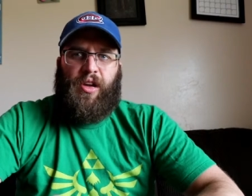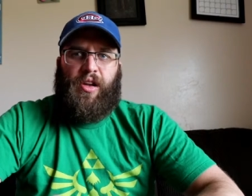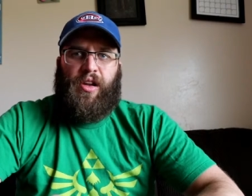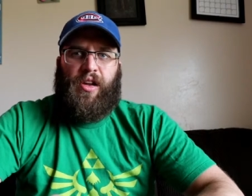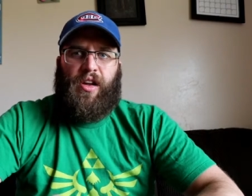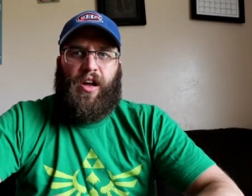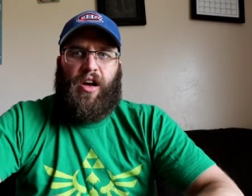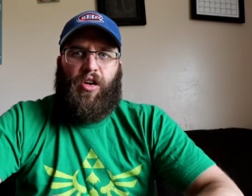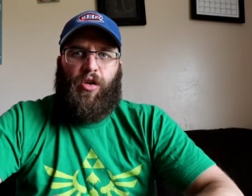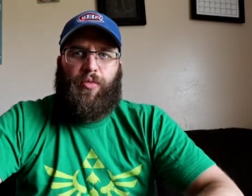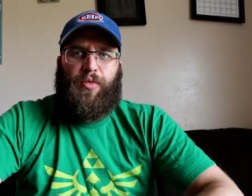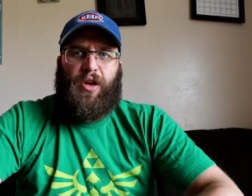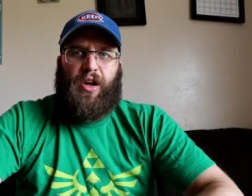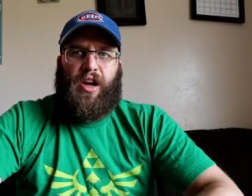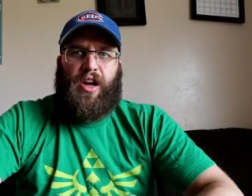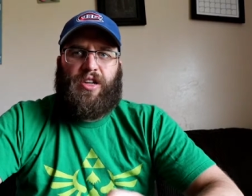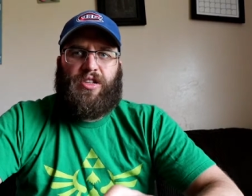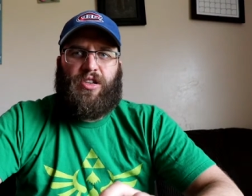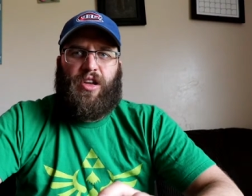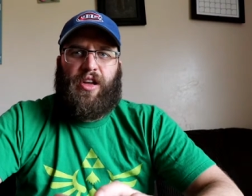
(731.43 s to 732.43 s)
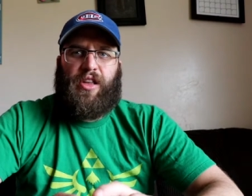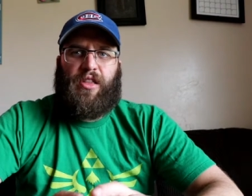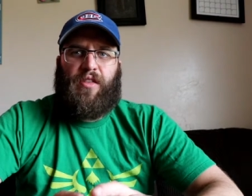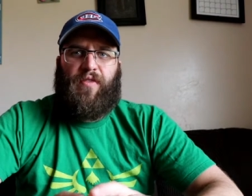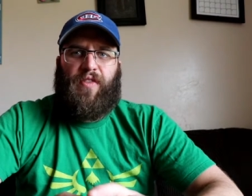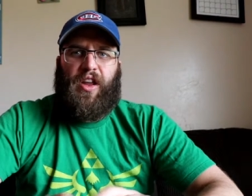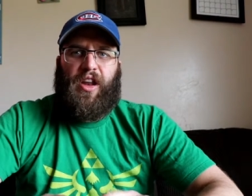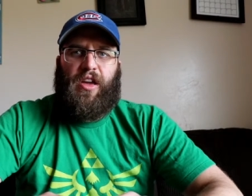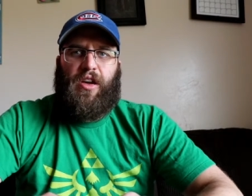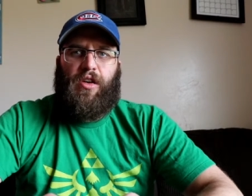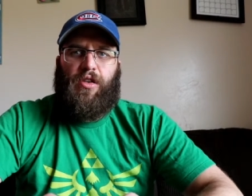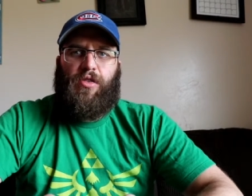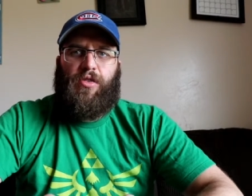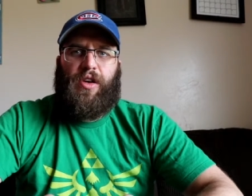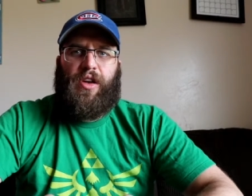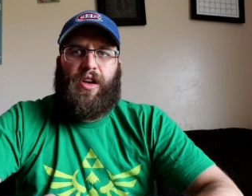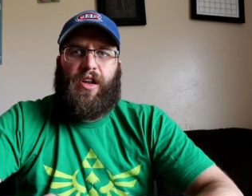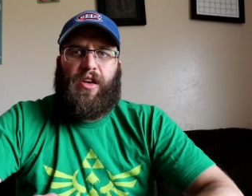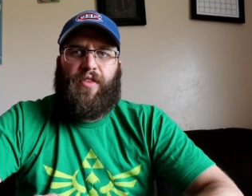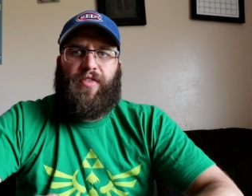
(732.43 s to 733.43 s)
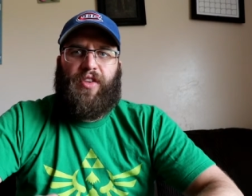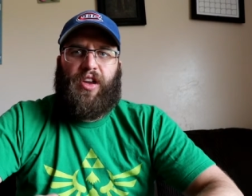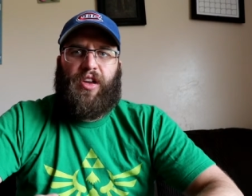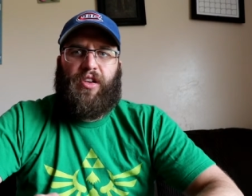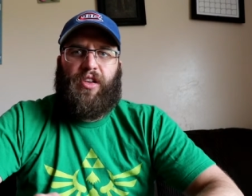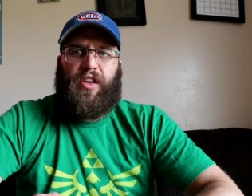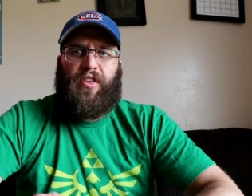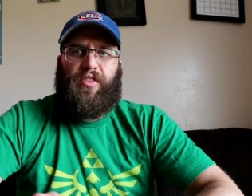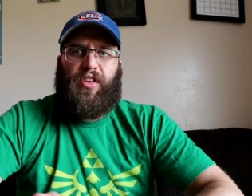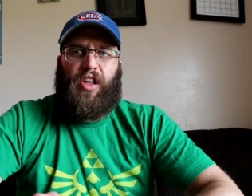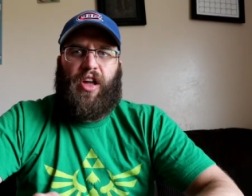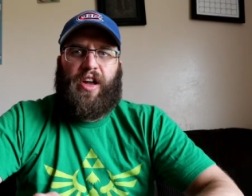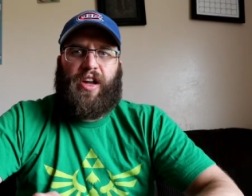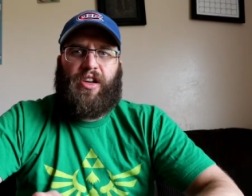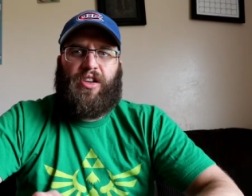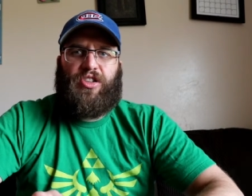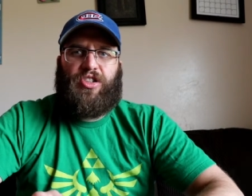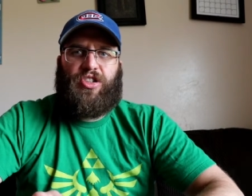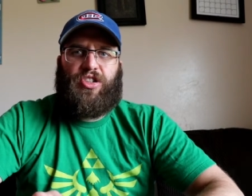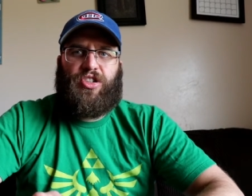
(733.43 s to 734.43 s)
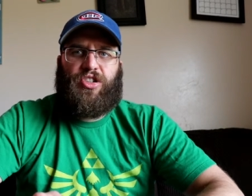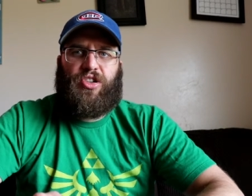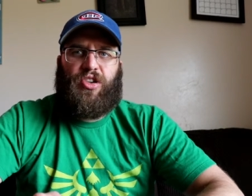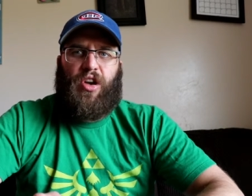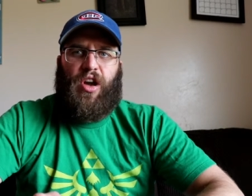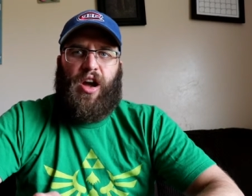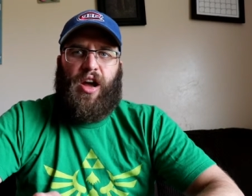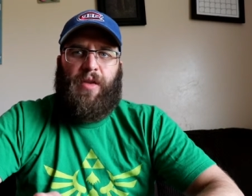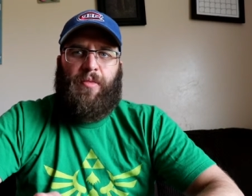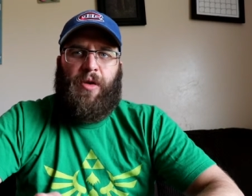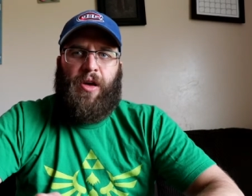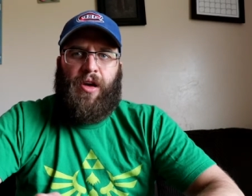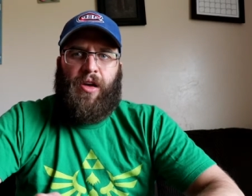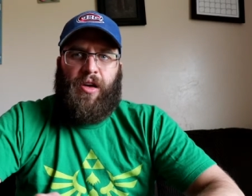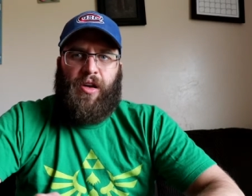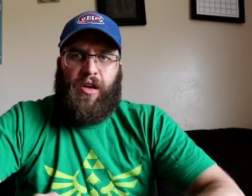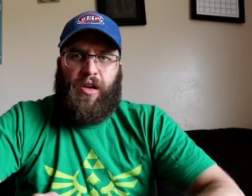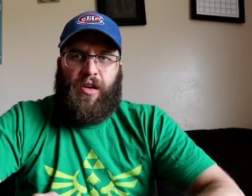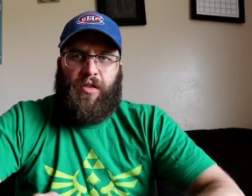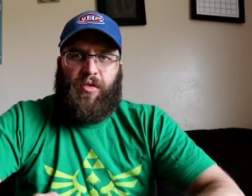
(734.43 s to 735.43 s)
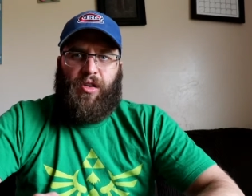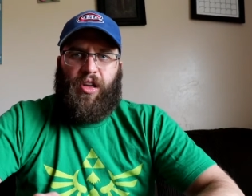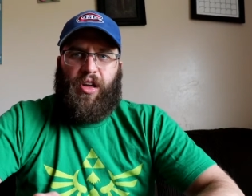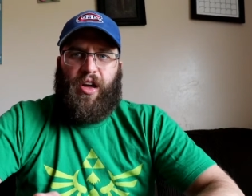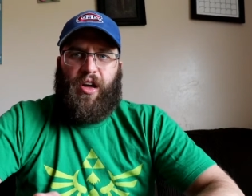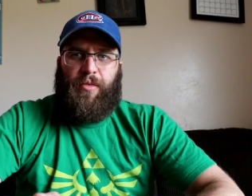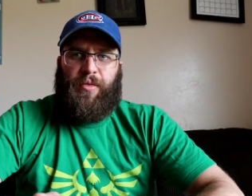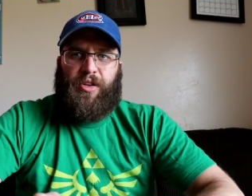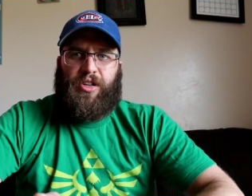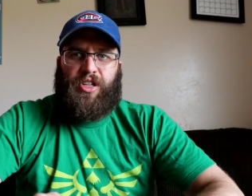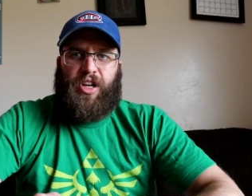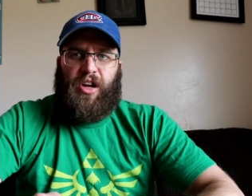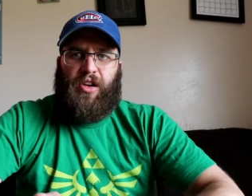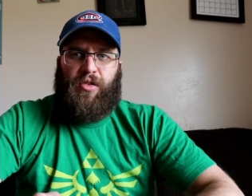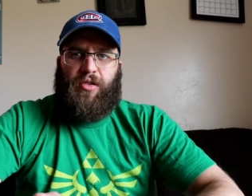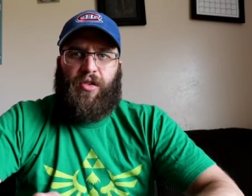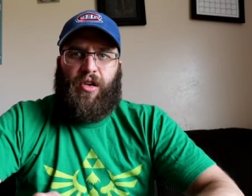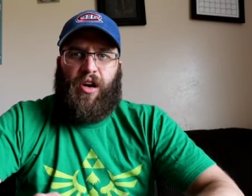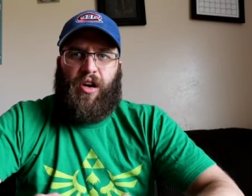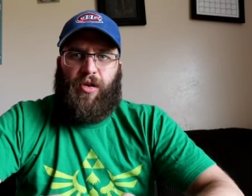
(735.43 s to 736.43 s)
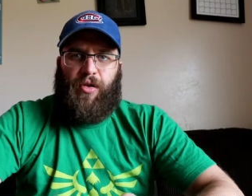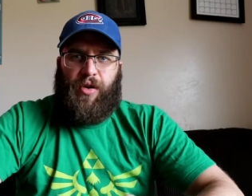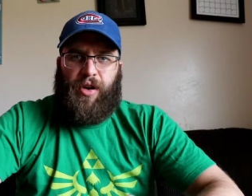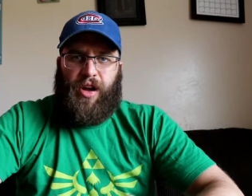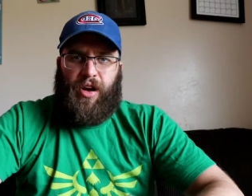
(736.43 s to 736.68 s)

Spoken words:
And I hope you guys liked the video. And if you could leave a like and a subscribe, really help the channel grow.